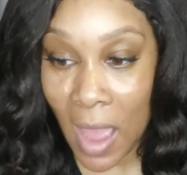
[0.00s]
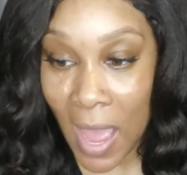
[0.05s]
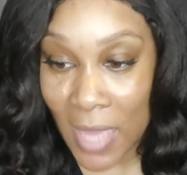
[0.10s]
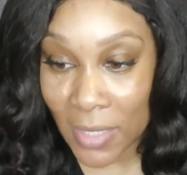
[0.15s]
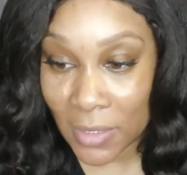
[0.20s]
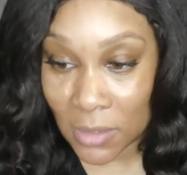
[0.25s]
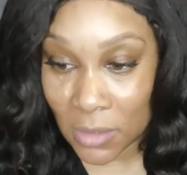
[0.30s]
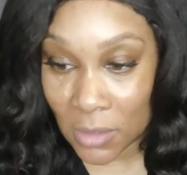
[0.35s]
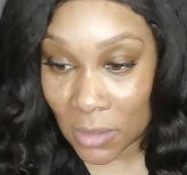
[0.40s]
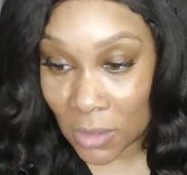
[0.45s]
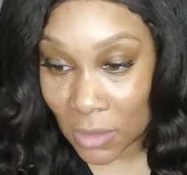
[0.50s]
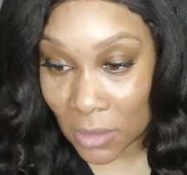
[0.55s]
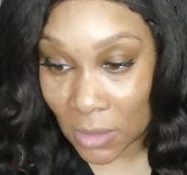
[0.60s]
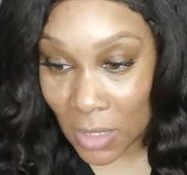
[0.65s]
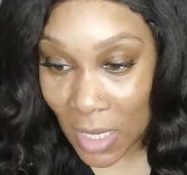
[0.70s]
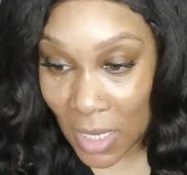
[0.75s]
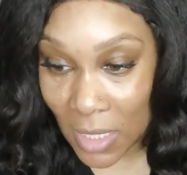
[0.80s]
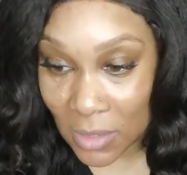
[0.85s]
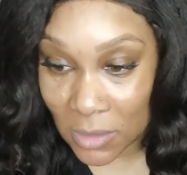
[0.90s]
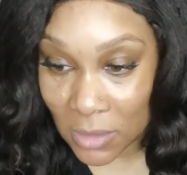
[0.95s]
I did
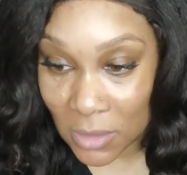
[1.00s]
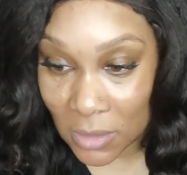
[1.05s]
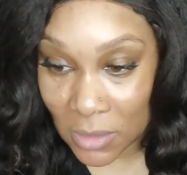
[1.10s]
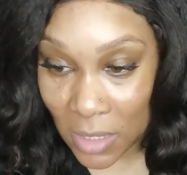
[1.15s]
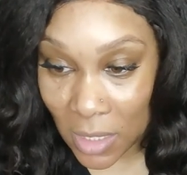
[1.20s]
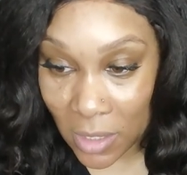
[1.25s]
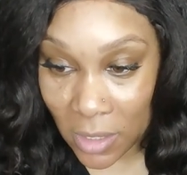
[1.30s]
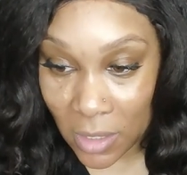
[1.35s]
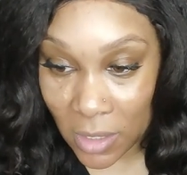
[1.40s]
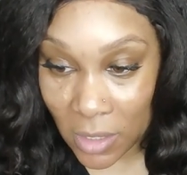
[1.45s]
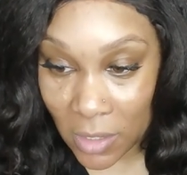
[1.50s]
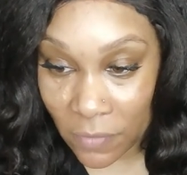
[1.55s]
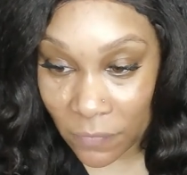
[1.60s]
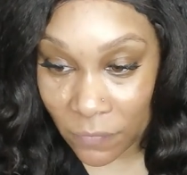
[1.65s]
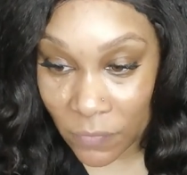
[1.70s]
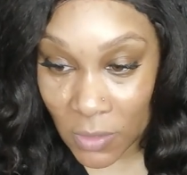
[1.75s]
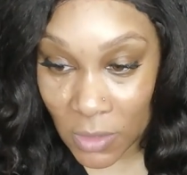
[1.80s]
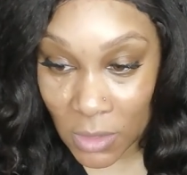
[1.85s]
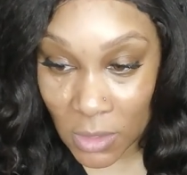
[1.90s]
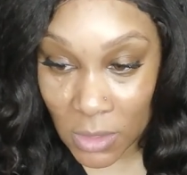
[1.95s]
not
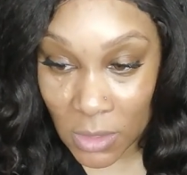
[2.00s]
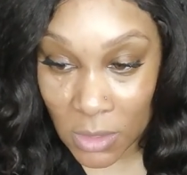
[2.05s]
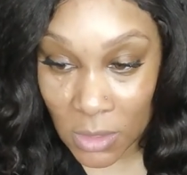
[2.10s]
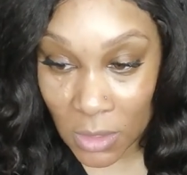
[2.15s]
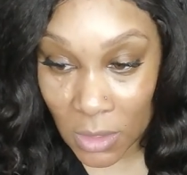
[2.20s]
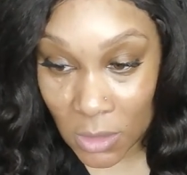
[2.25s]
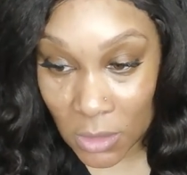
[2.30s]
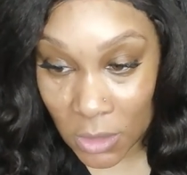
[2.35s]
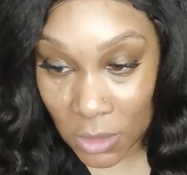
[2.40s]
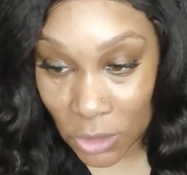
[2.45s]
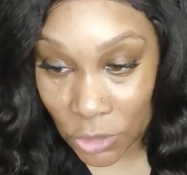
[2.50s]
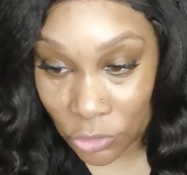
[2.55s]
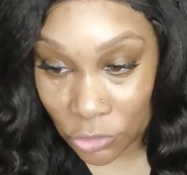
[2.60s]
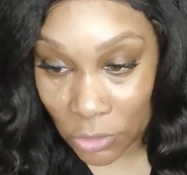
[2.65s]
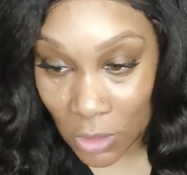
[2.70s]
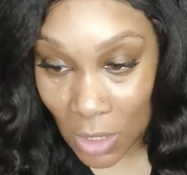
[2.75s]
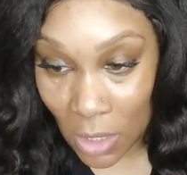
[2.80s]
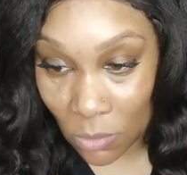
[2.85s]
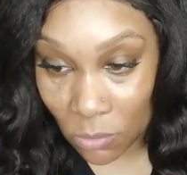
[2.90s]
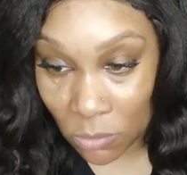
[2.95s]
save the
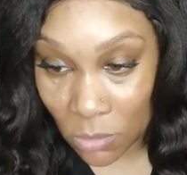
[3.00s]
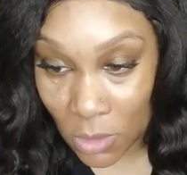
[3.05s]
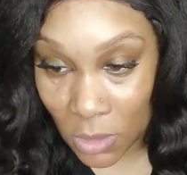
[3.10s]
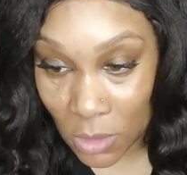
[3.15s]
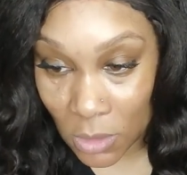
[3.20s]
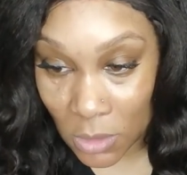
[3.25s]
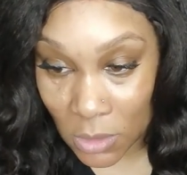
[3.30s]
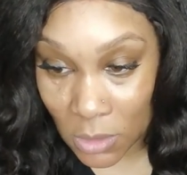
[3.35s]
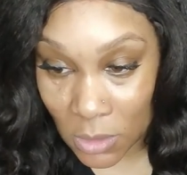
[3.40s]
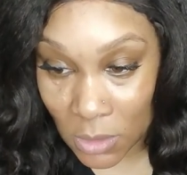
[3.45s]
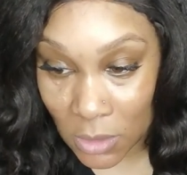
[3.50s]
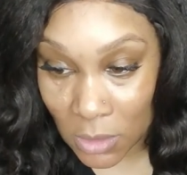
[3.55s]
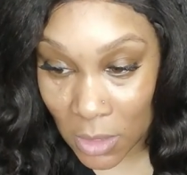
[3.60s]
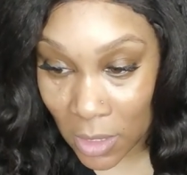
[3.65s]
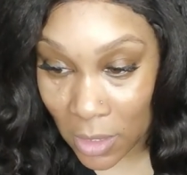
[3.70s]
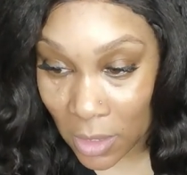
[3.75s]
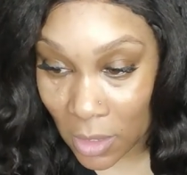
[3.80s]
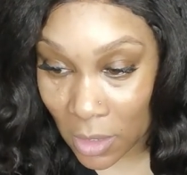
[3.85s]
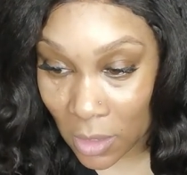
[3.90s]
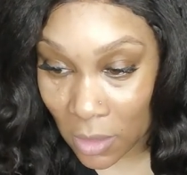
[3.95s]
600 I wanted to
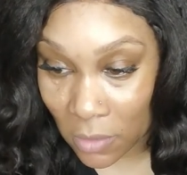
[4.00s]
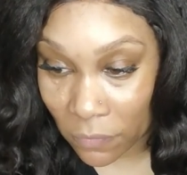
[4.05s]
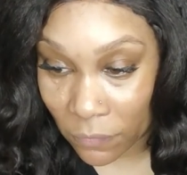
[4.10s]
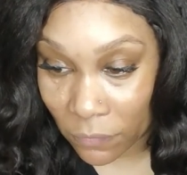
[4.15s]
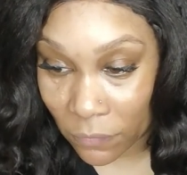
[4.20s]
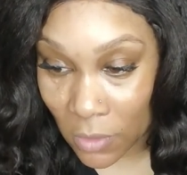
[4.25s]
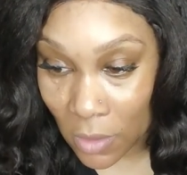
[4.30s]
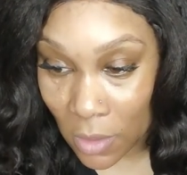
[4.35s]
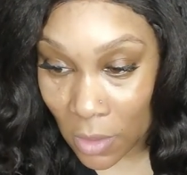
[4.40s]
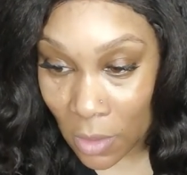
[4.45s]
save,